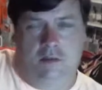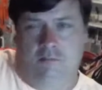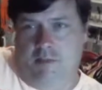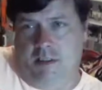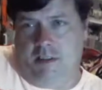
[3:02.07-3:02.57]

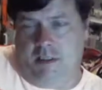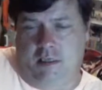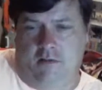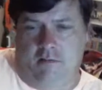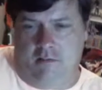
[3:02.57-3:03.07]
but
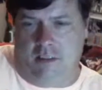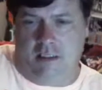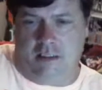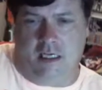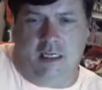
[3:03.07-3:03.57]

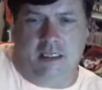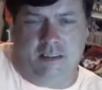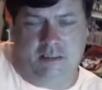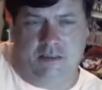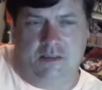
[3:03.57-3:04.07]
it's
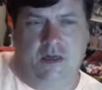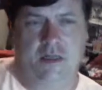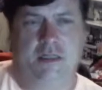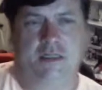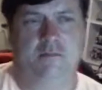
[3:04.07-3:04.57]
starting
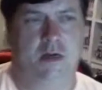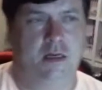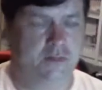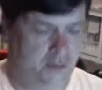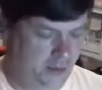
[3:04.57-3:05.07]
to get some
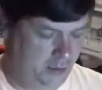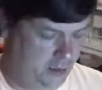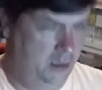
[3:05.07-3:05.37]
miles on it.